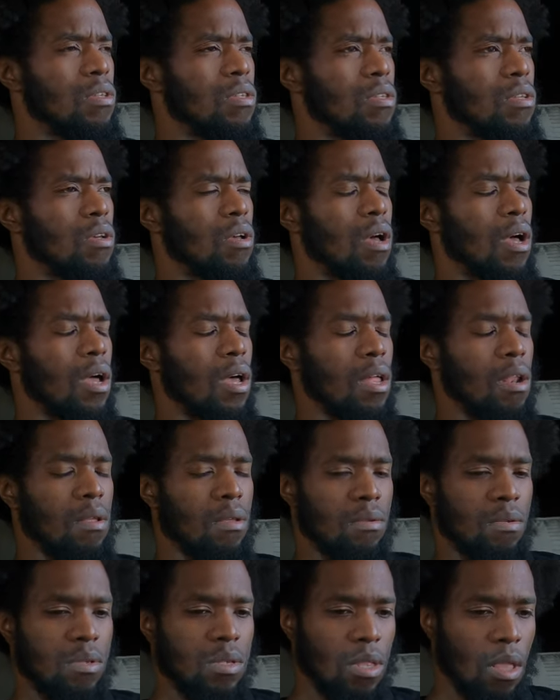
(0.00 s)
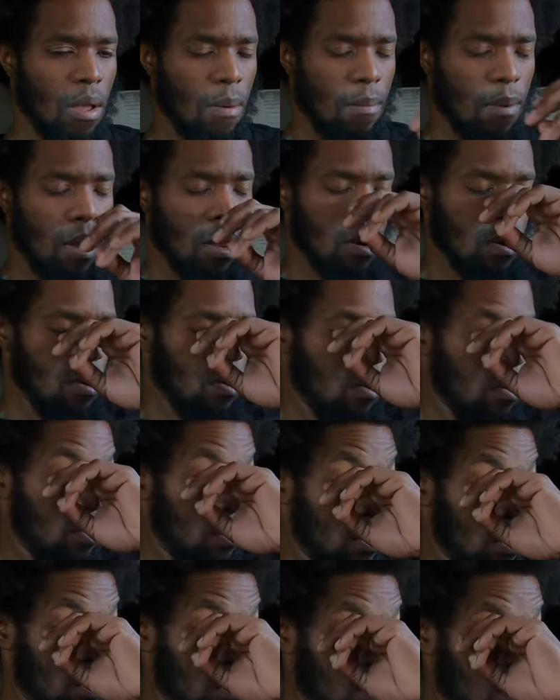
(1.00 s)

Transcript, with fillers: So I gotta stop by the grocery